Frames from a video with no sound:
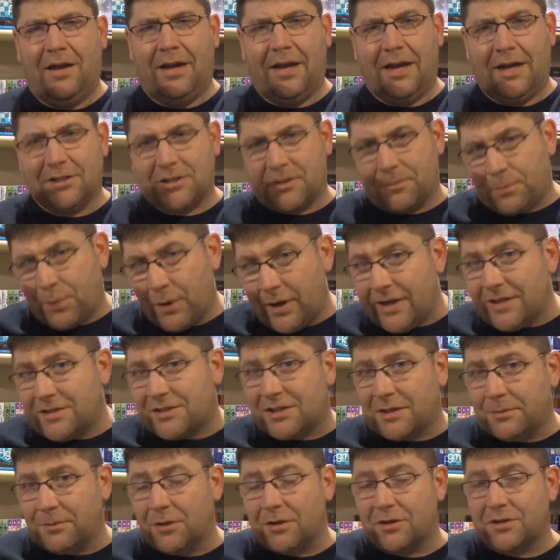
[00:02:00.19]
It's a pretty
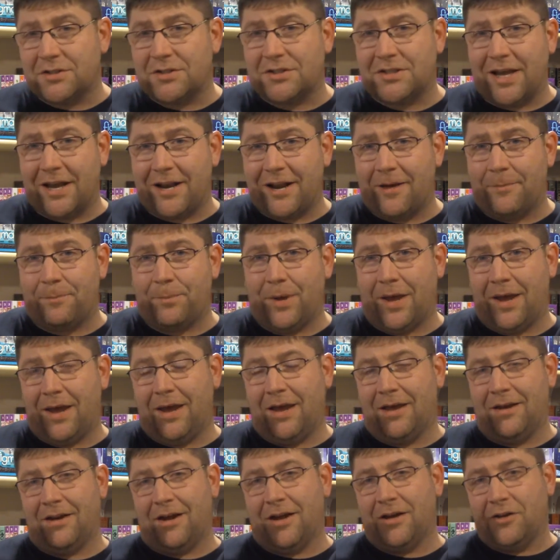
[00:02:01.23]
similar setup,
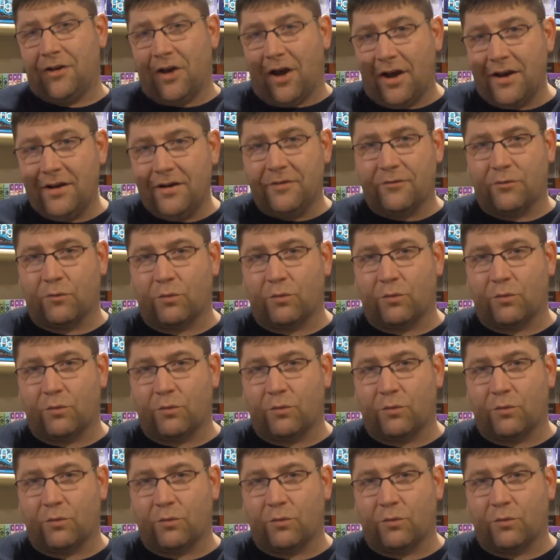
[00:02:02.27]
and I kind of